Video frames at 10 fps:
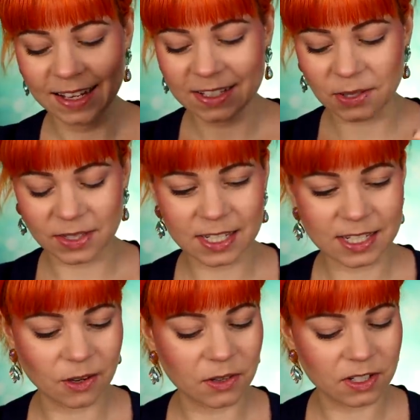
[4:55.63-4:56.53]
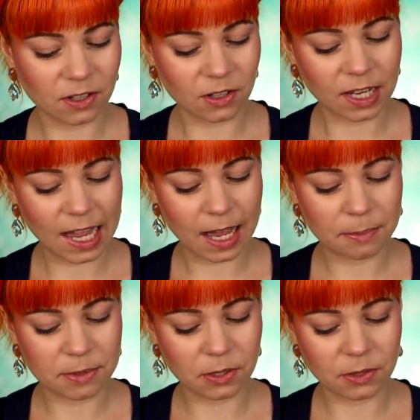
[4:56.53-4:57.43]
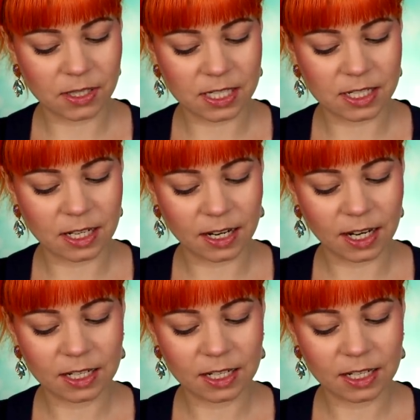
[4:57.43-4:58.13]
So this is going to look absolutely stunning.